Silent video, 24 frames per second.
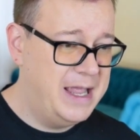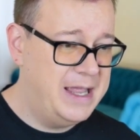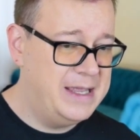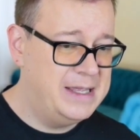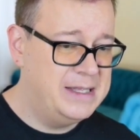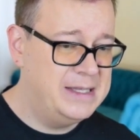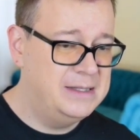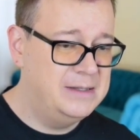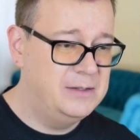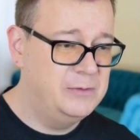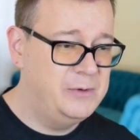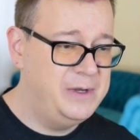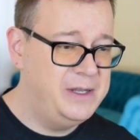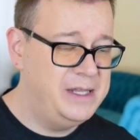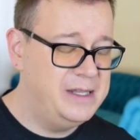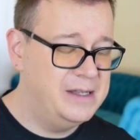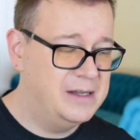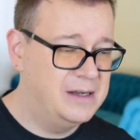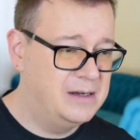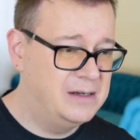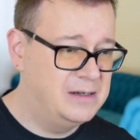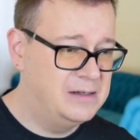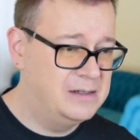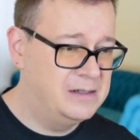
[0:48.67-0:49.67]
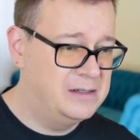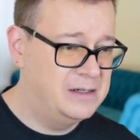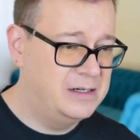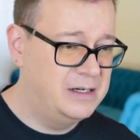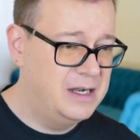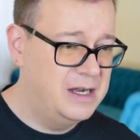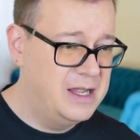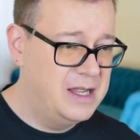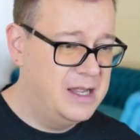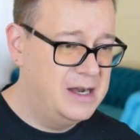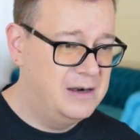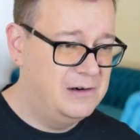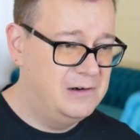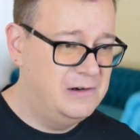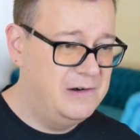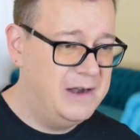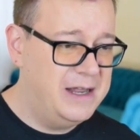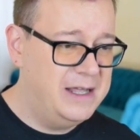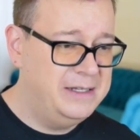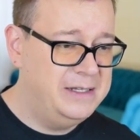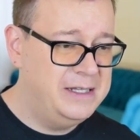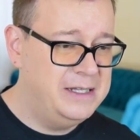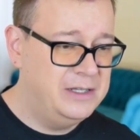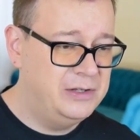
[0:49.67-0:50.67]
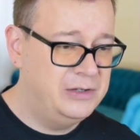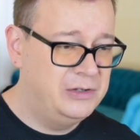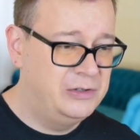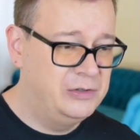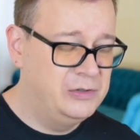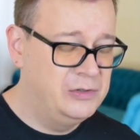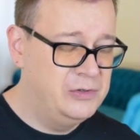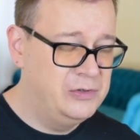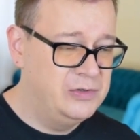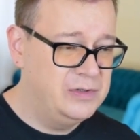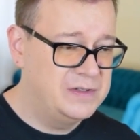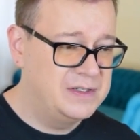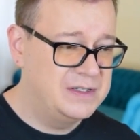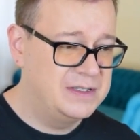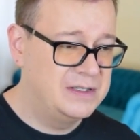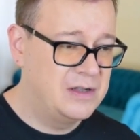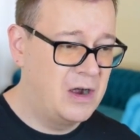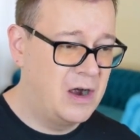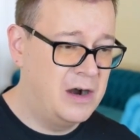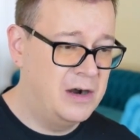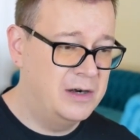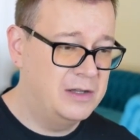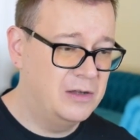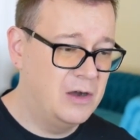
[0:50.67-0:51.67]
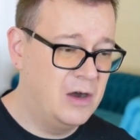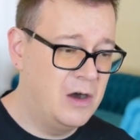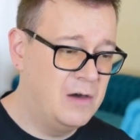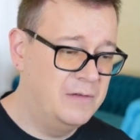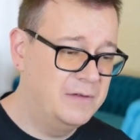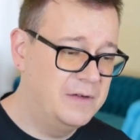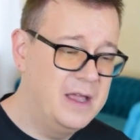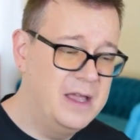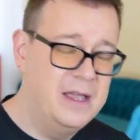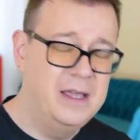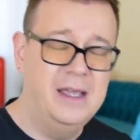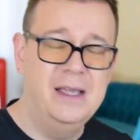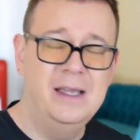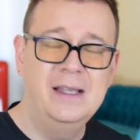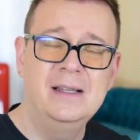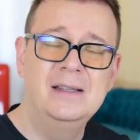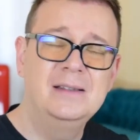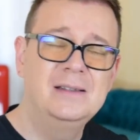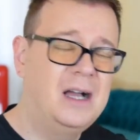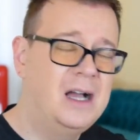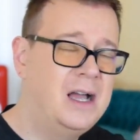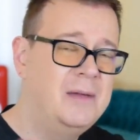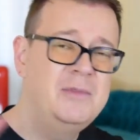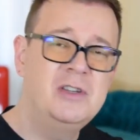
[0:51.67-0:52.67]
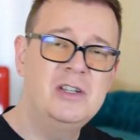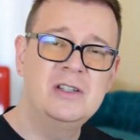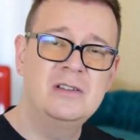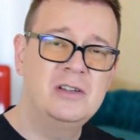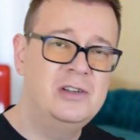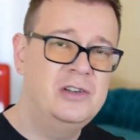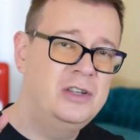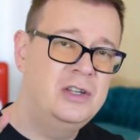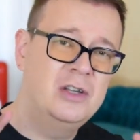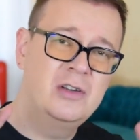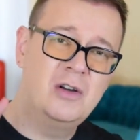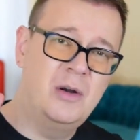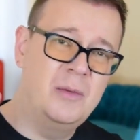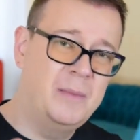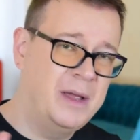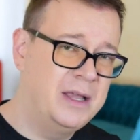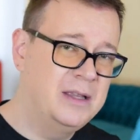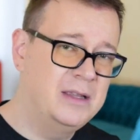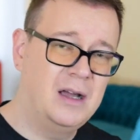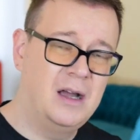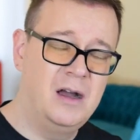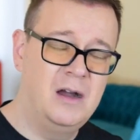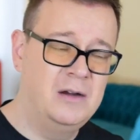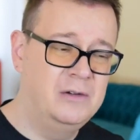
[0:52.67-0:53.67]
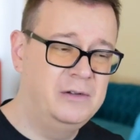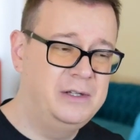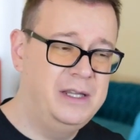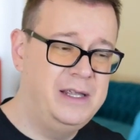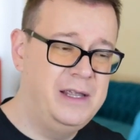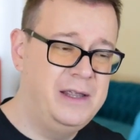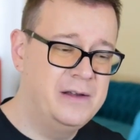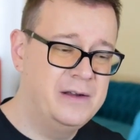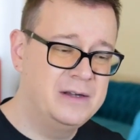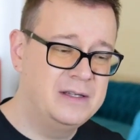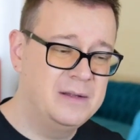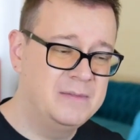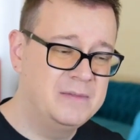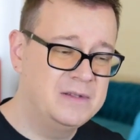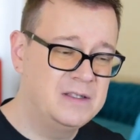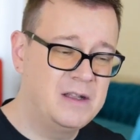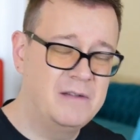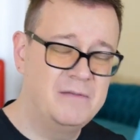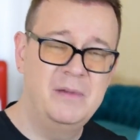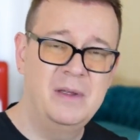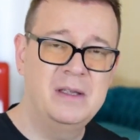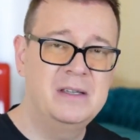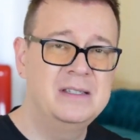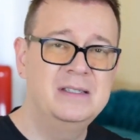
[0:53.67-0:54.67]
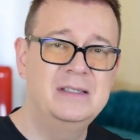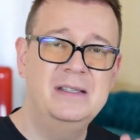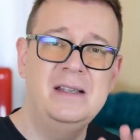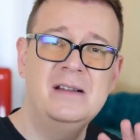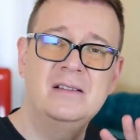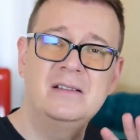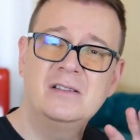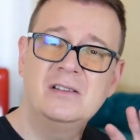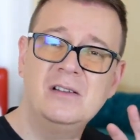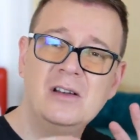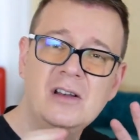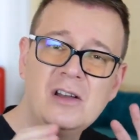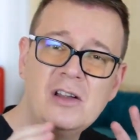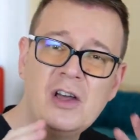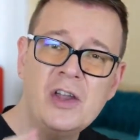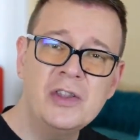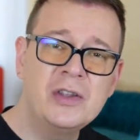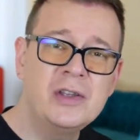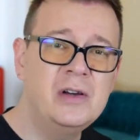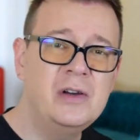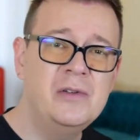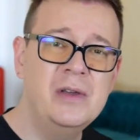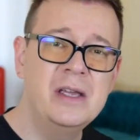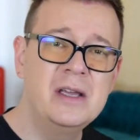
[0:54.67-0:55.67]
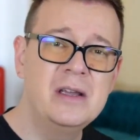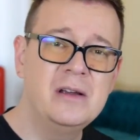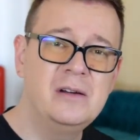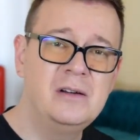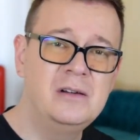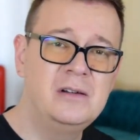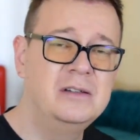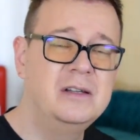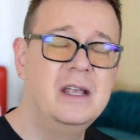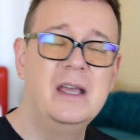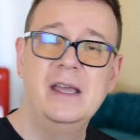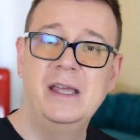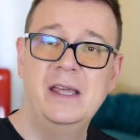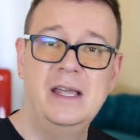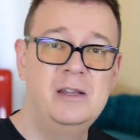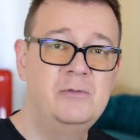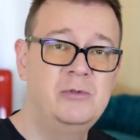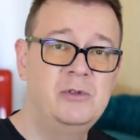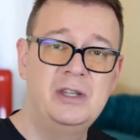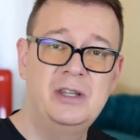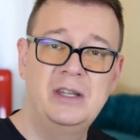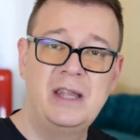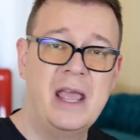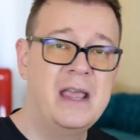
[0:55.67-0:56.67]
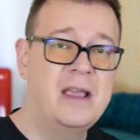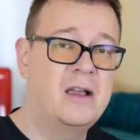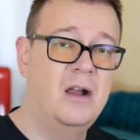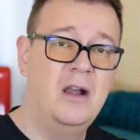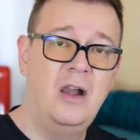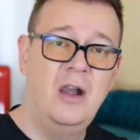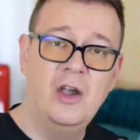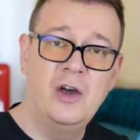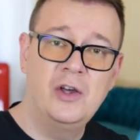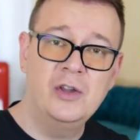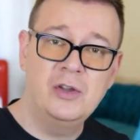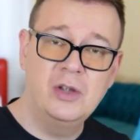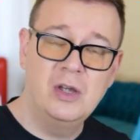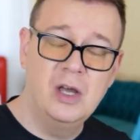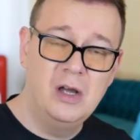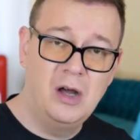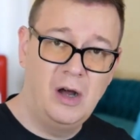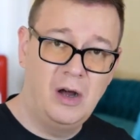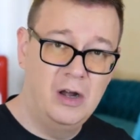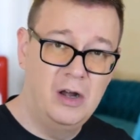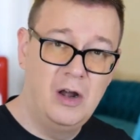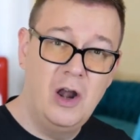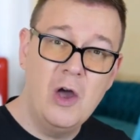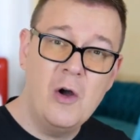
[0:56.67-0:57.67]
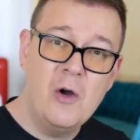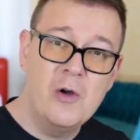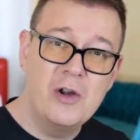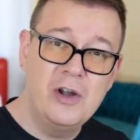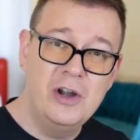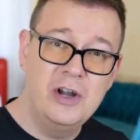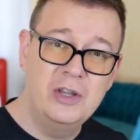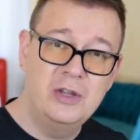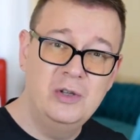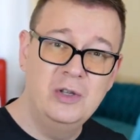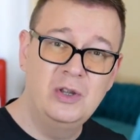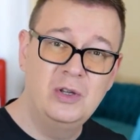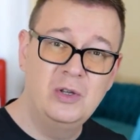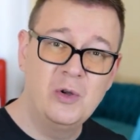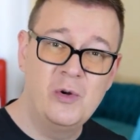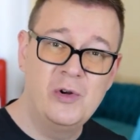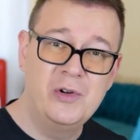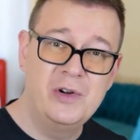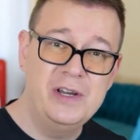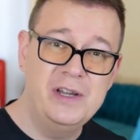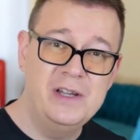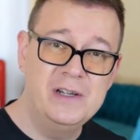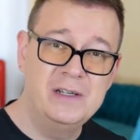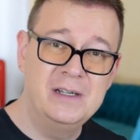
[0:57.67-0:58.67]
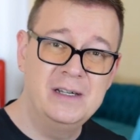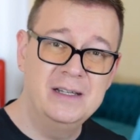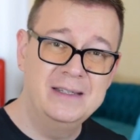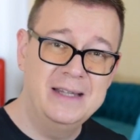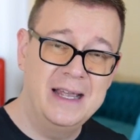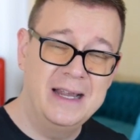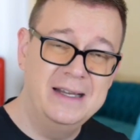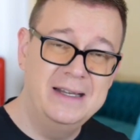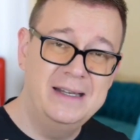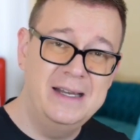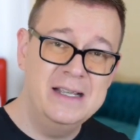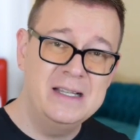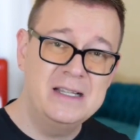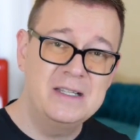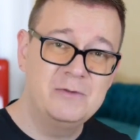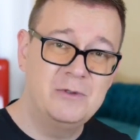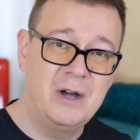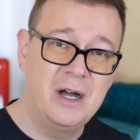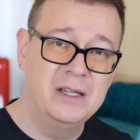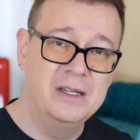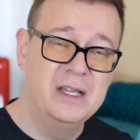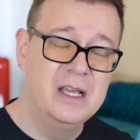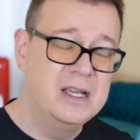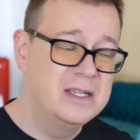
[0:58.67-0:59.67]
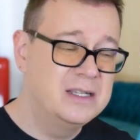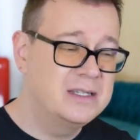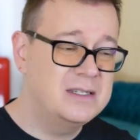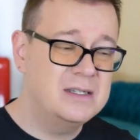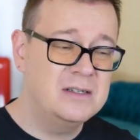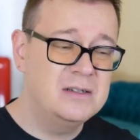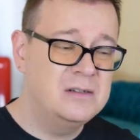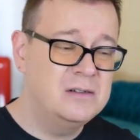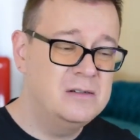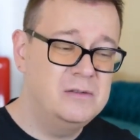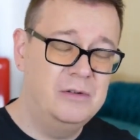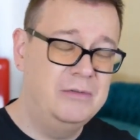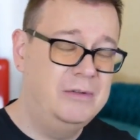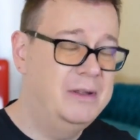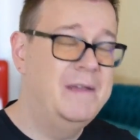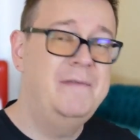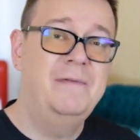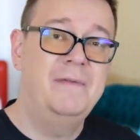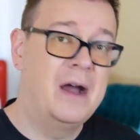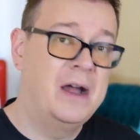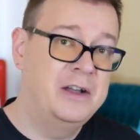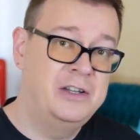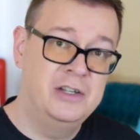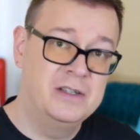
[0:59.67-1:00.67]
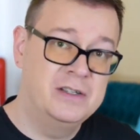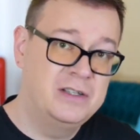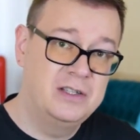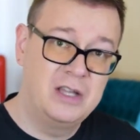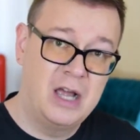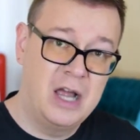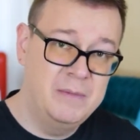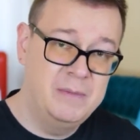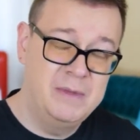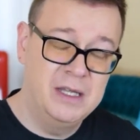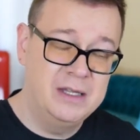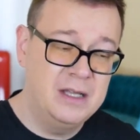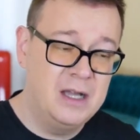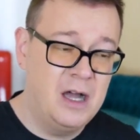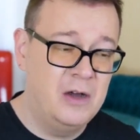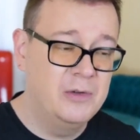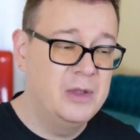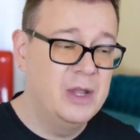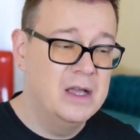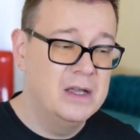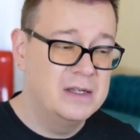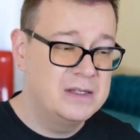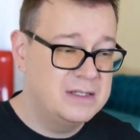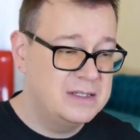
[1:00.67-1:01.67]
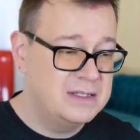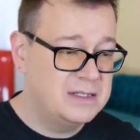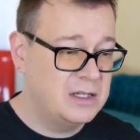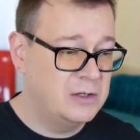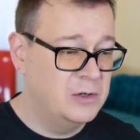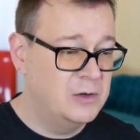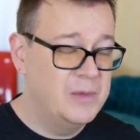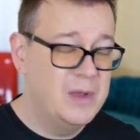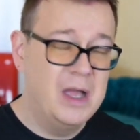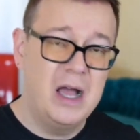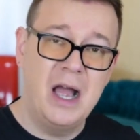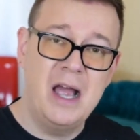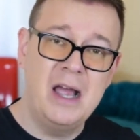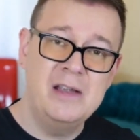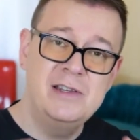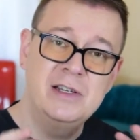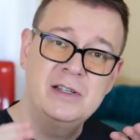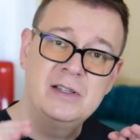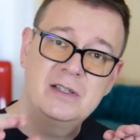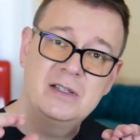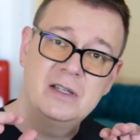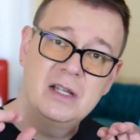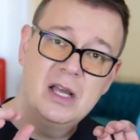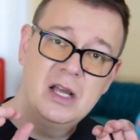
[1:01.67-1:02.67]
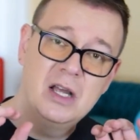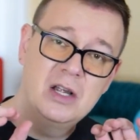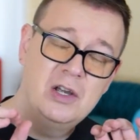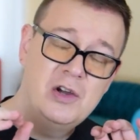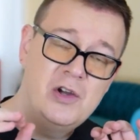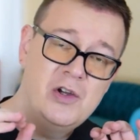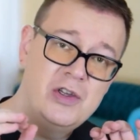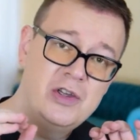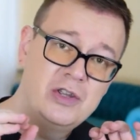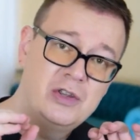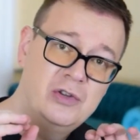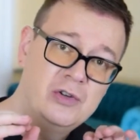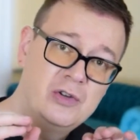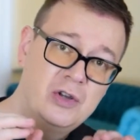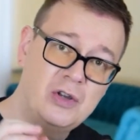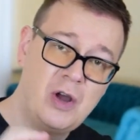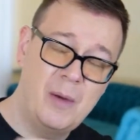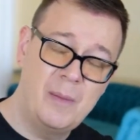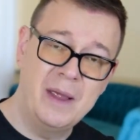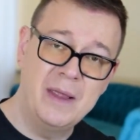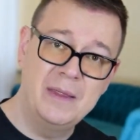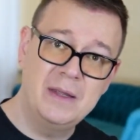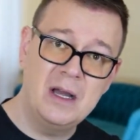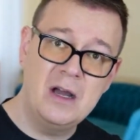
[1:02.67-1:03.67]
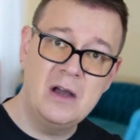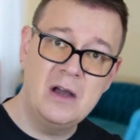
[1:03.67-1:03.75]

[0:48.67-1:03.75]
and we are ready to start off and I'm just going to comment out here some stuff because there's a lot going on it would take a lot a longer tutorial than this one so if I just typed it out so I just going to comment